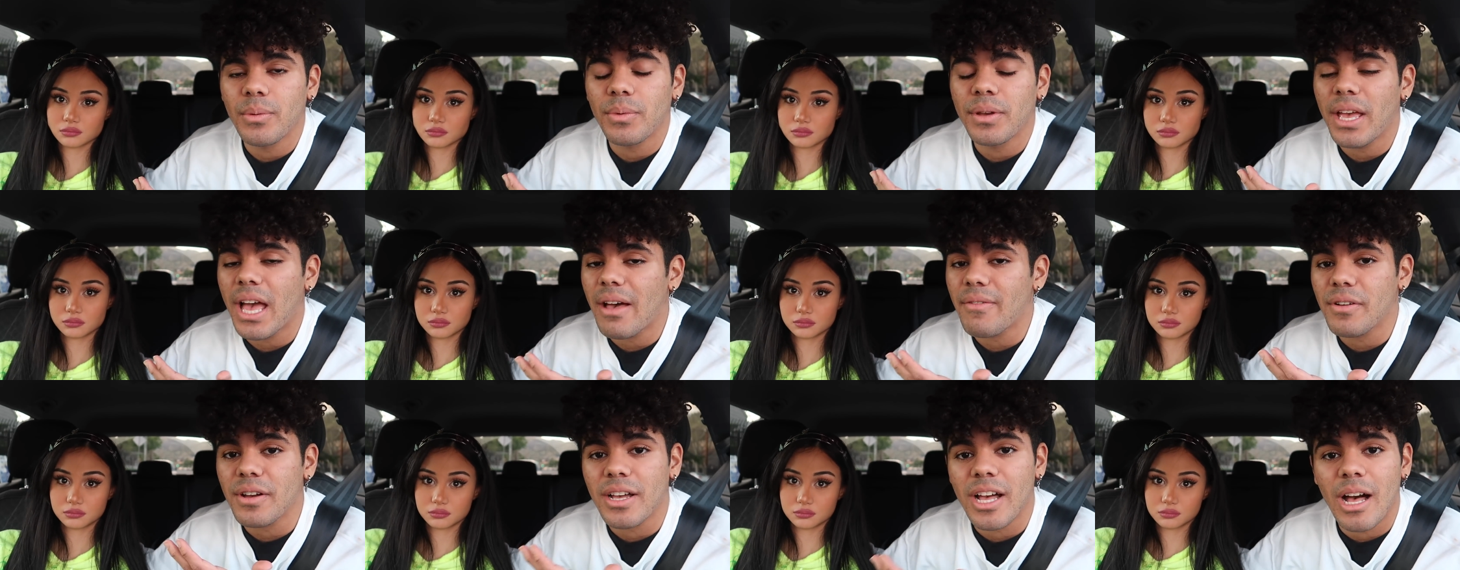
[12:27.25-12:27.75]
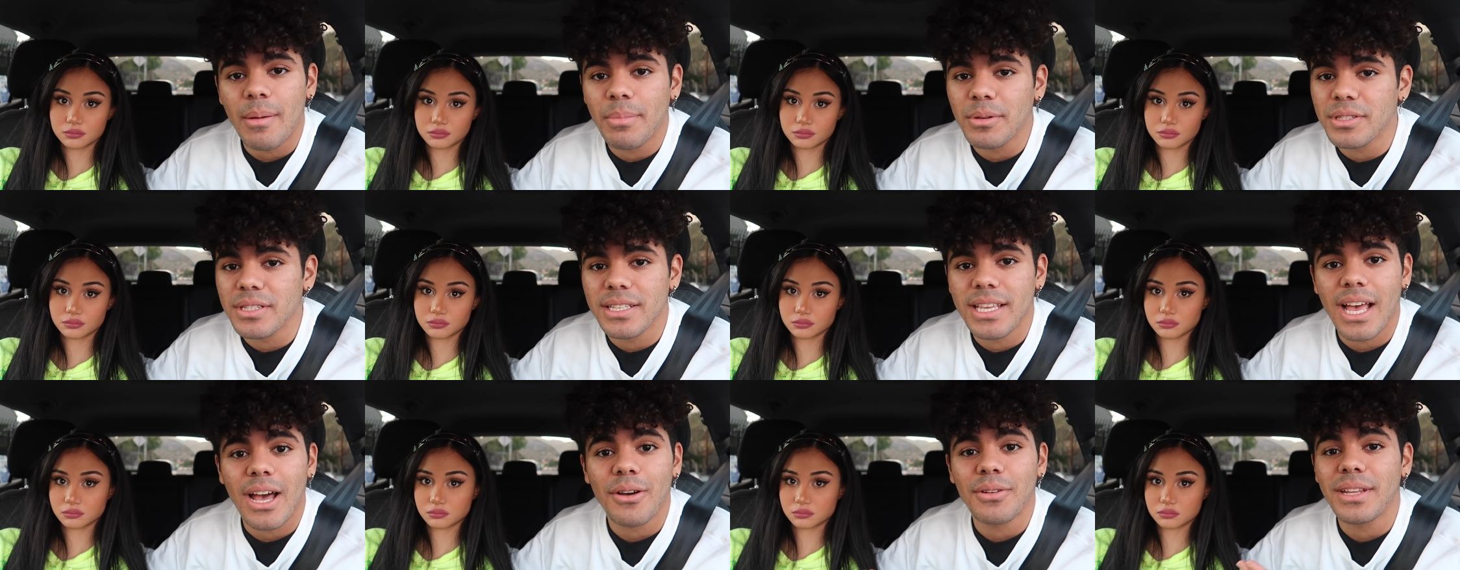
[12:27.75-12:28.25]
Speaker 1: We have a couples
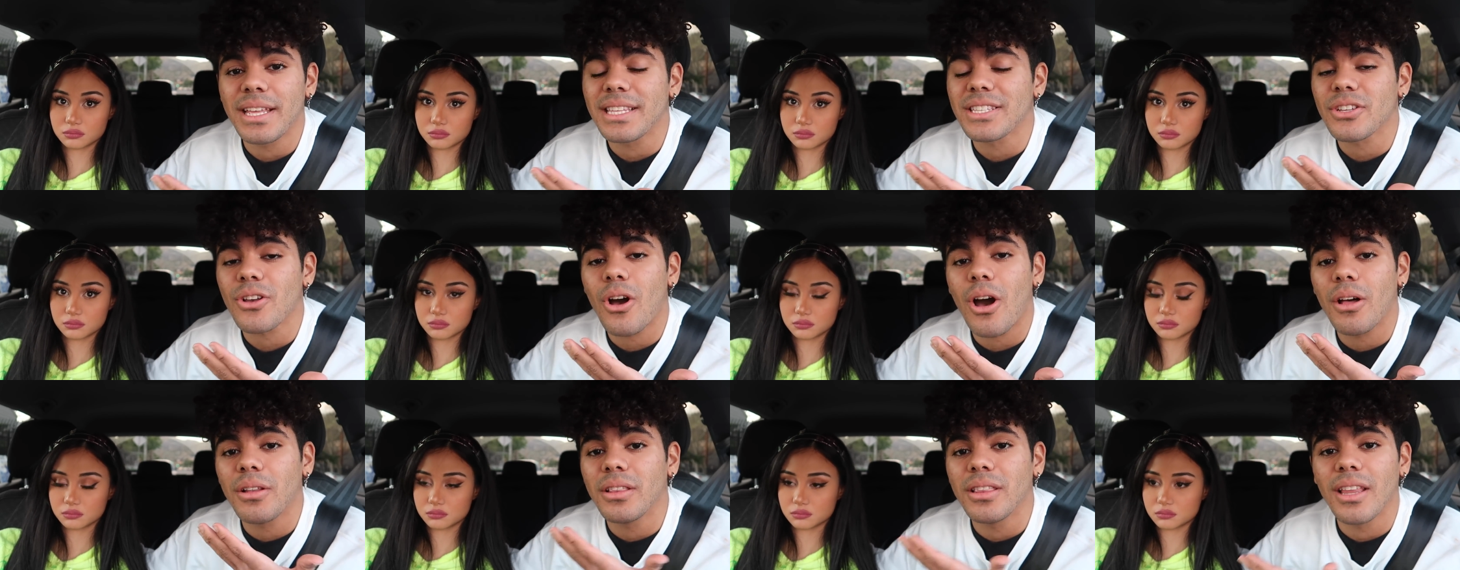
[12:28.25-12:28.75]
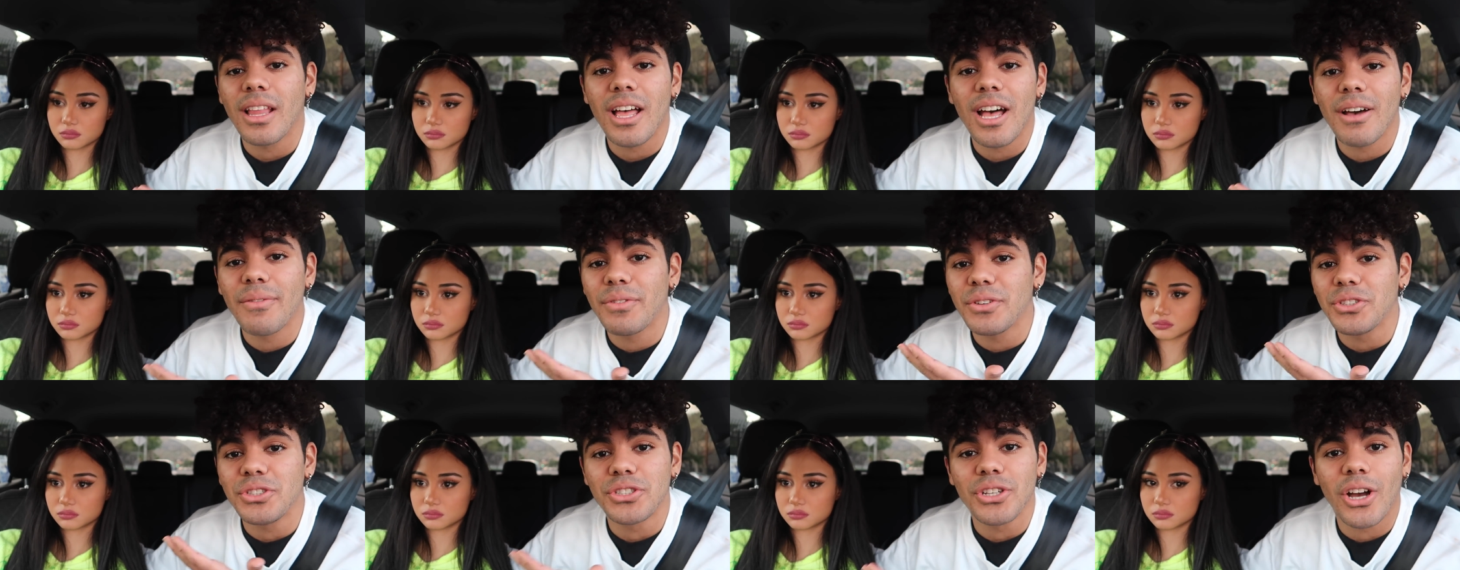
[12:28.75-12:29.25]
account. It's called
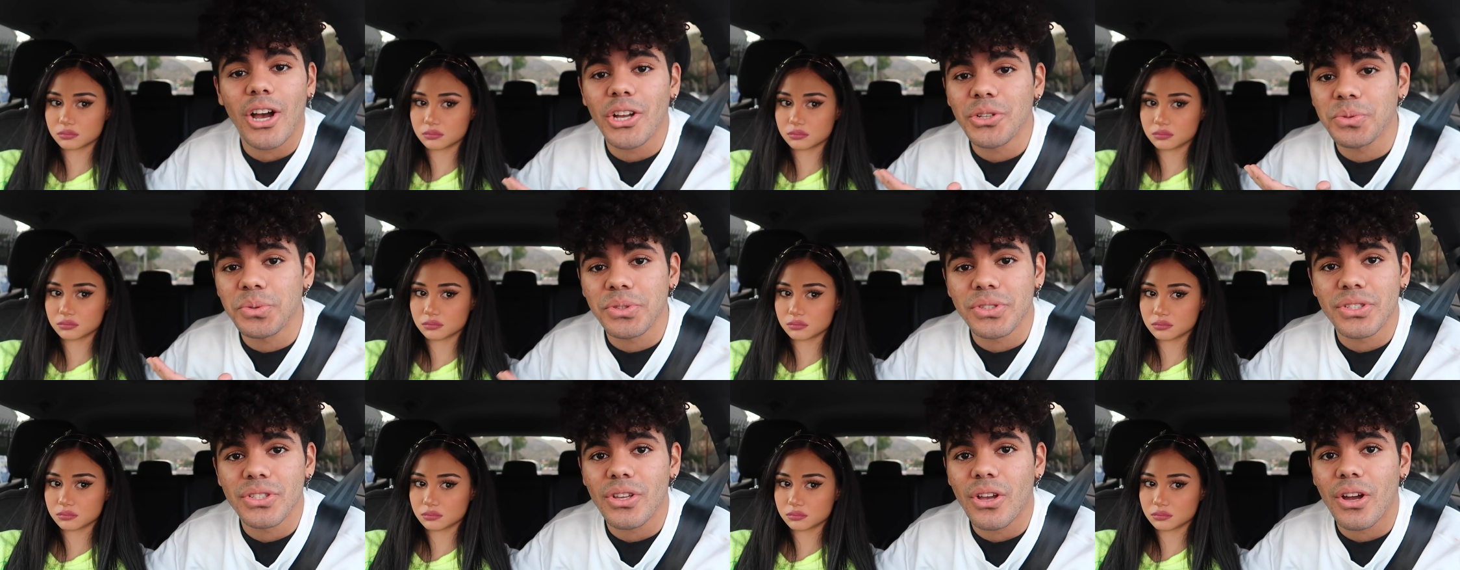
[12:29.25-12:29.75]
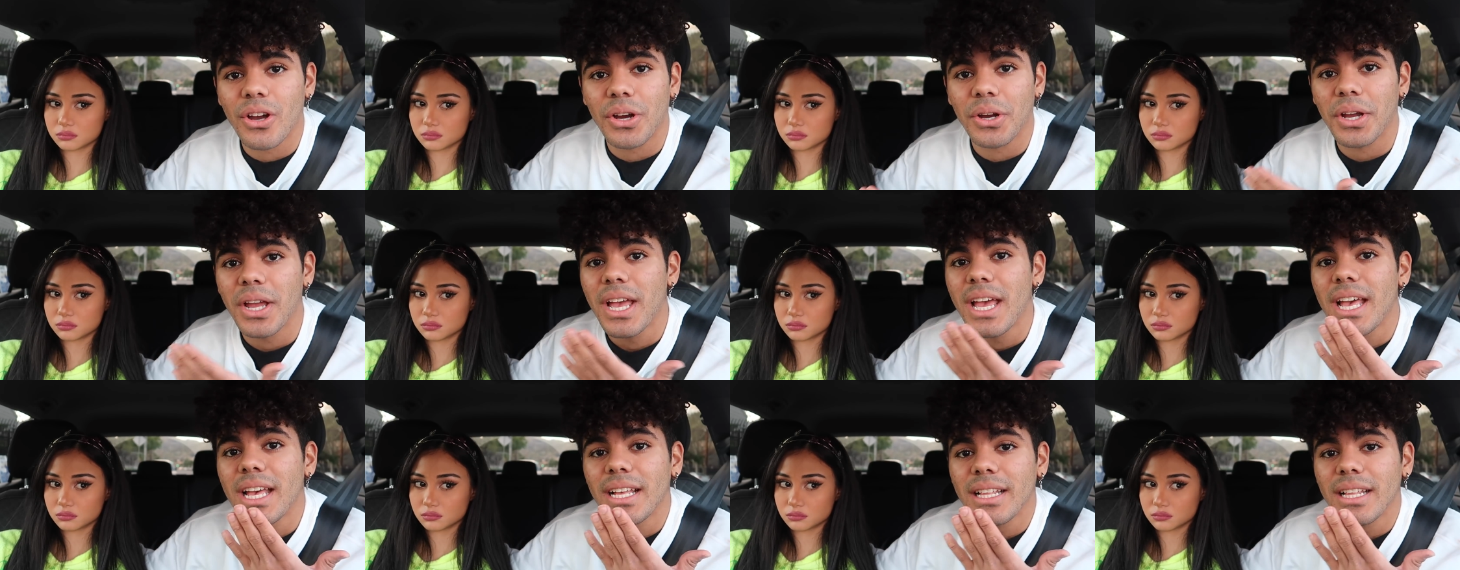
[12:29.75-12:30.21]
Love Joshua Star.